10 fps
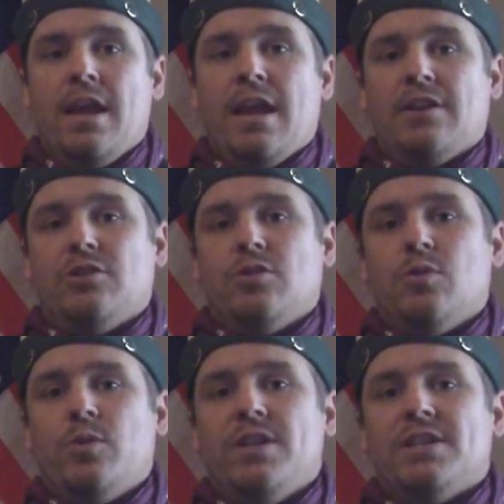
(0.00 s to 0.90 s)
And
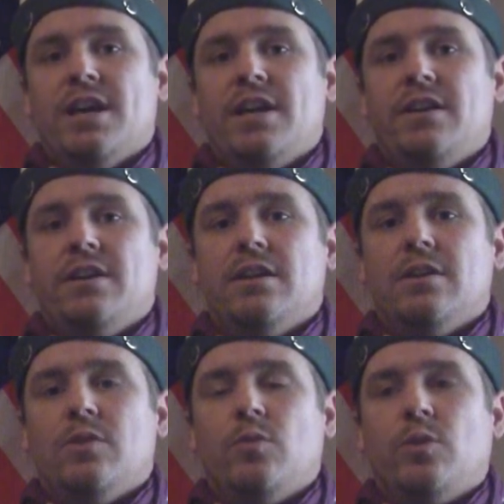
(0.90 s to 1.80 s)
so we decided
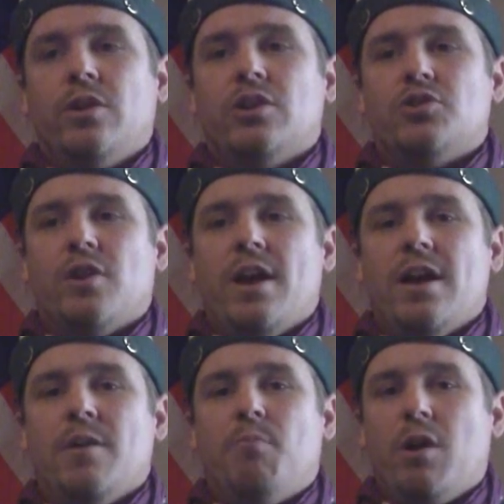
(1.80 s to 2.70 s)
we're going to try
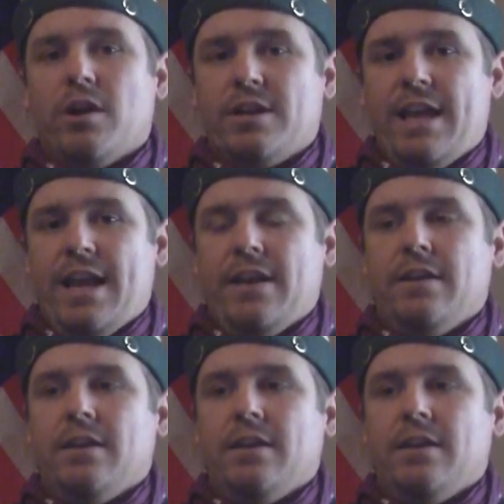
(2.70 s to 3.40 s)
a bark tan.